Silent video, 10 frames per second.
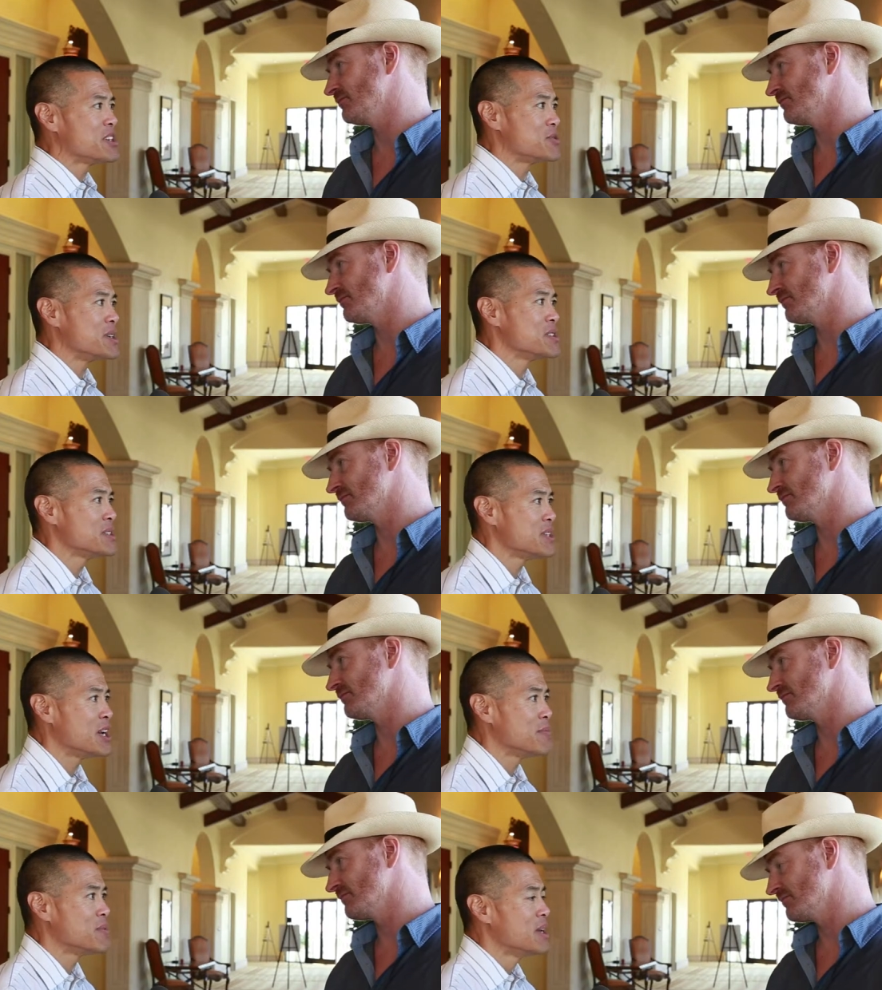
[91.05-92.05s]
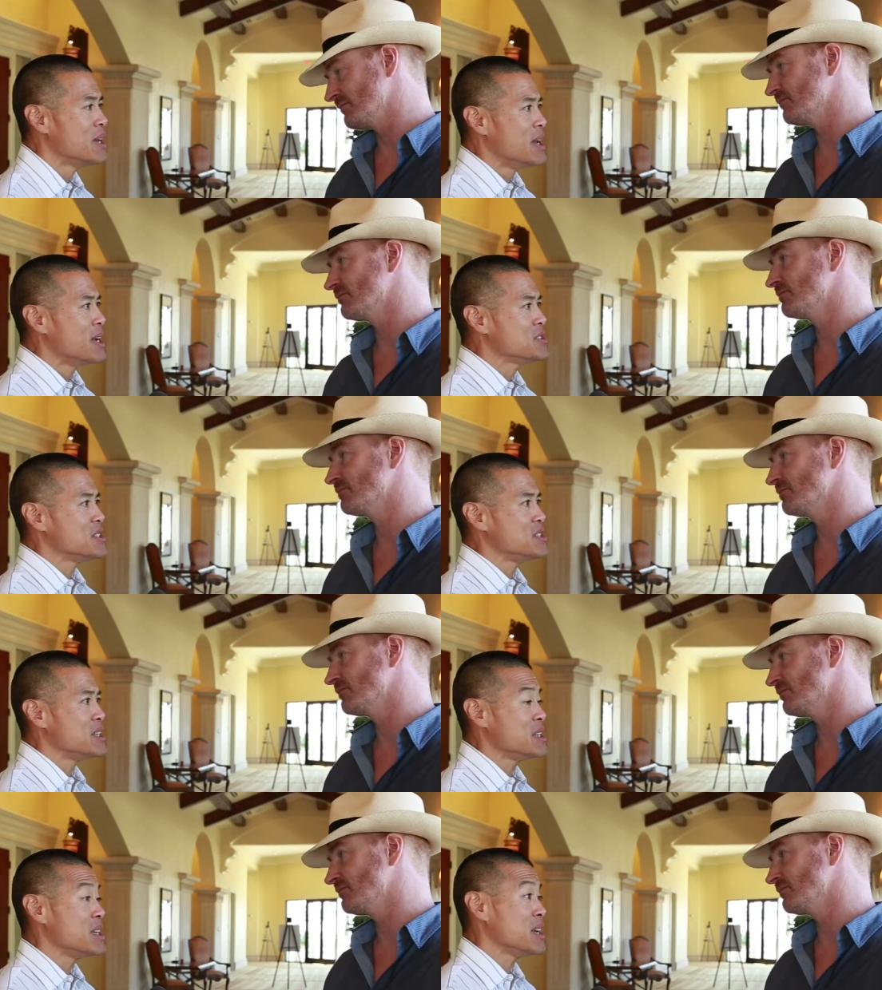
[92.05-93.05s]
Speaker 1: metrics to help S D
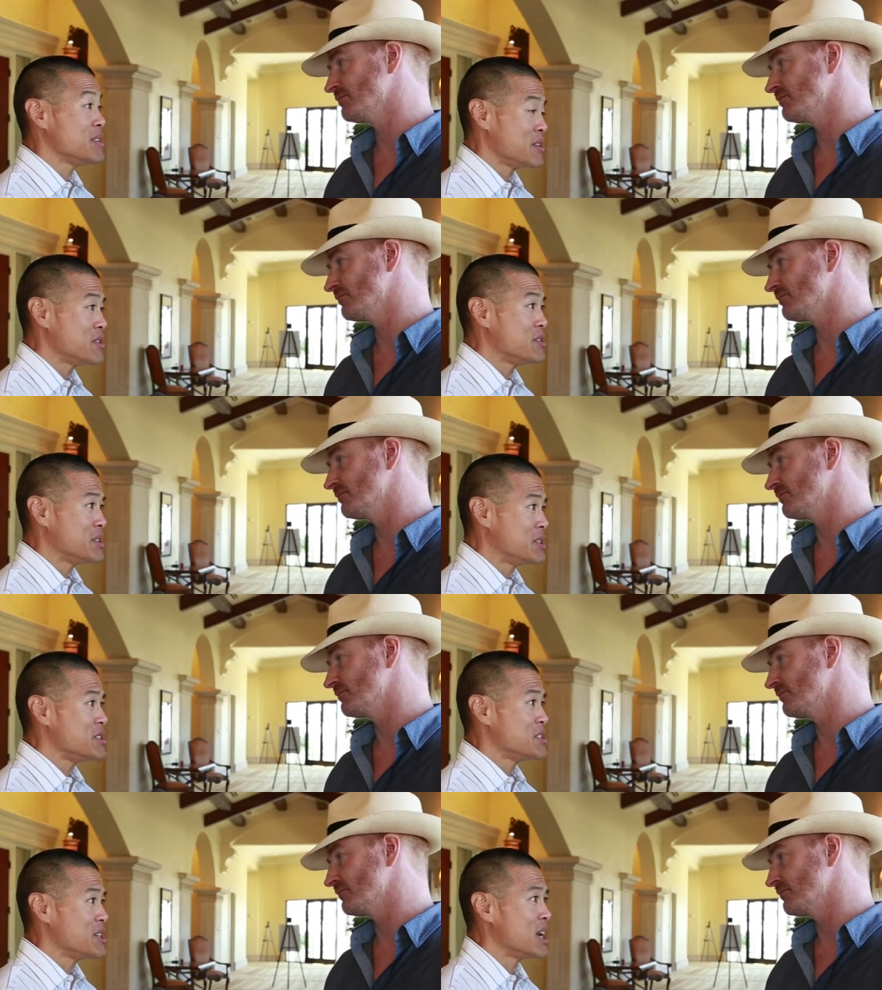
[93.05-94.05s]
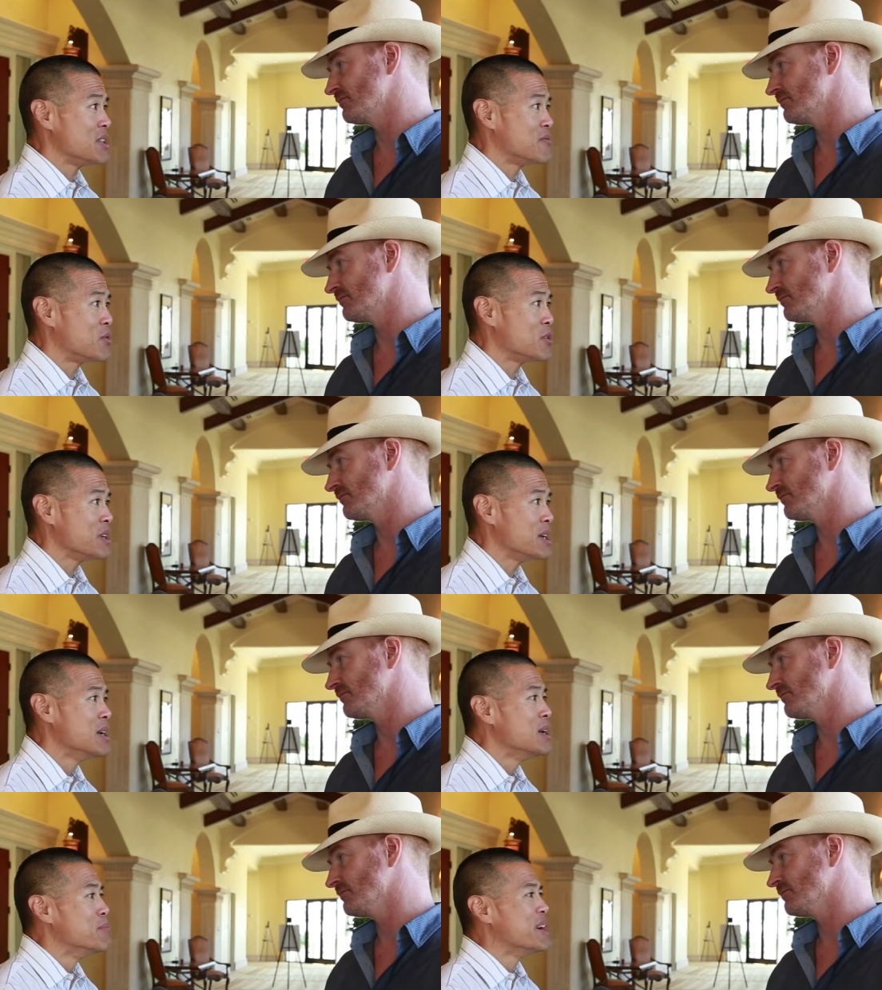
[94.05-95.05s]
G and E and the other utilities in California
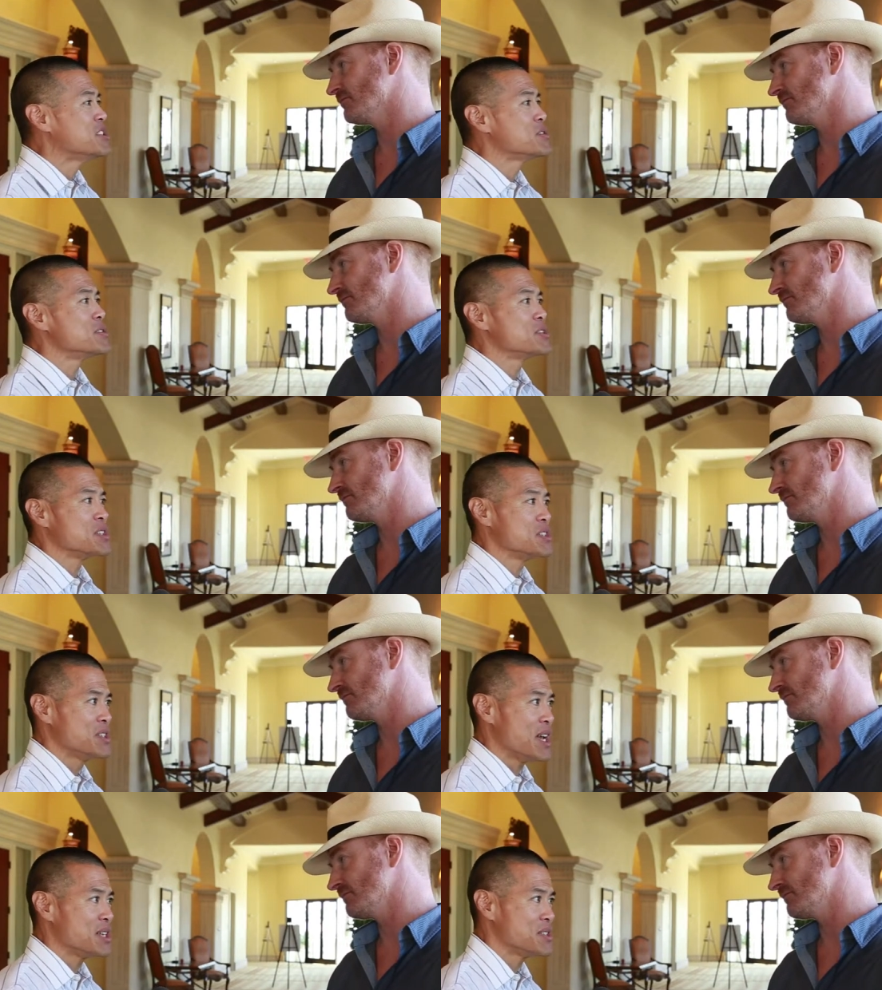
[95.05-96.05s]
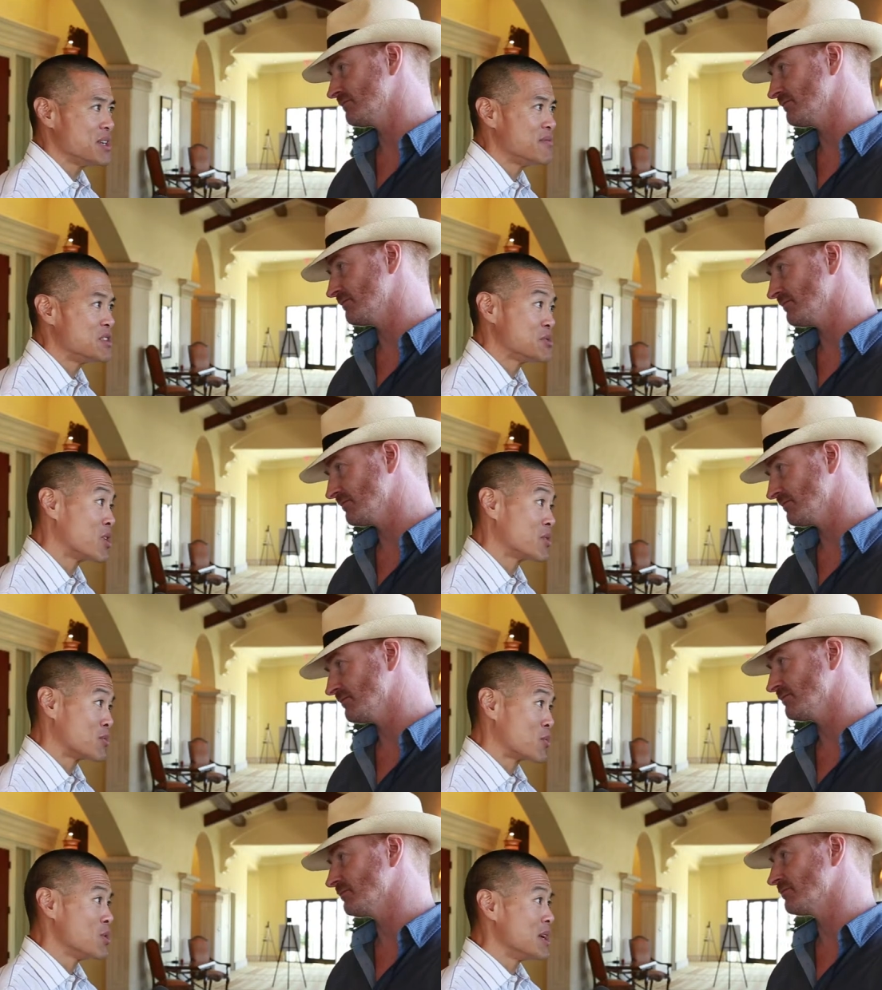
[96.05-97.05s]
measure their success of the smart
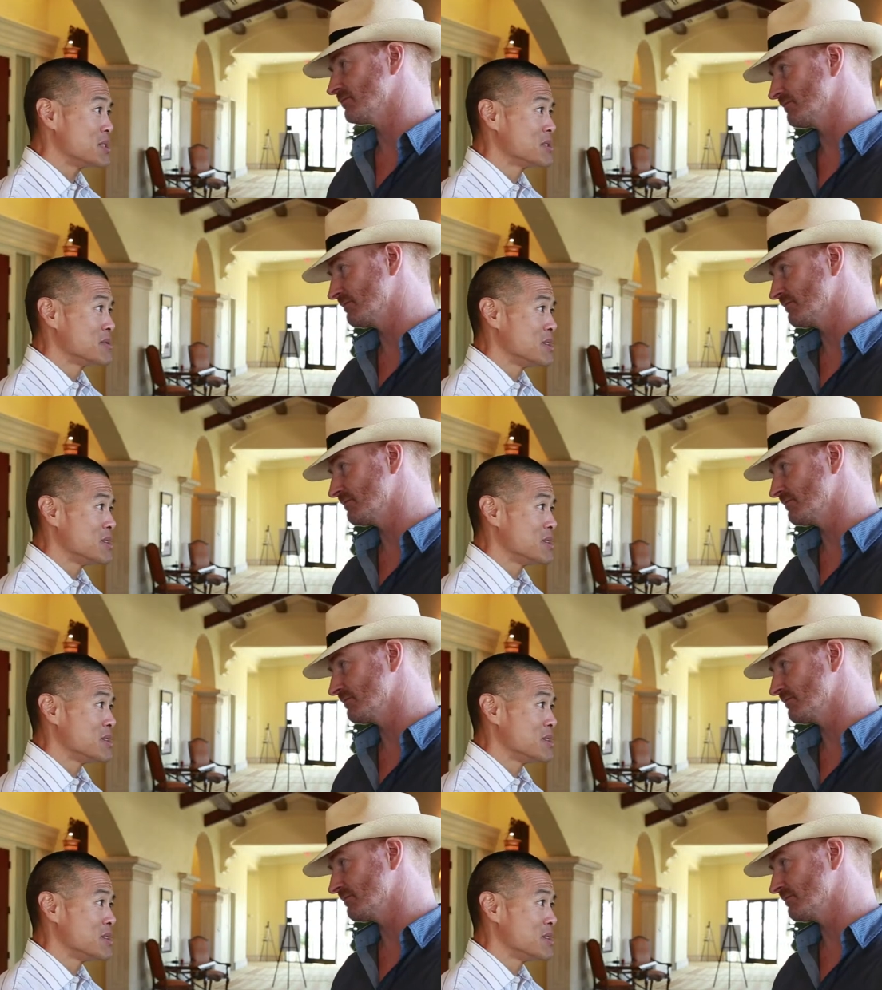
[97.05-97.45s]
grid rollouts.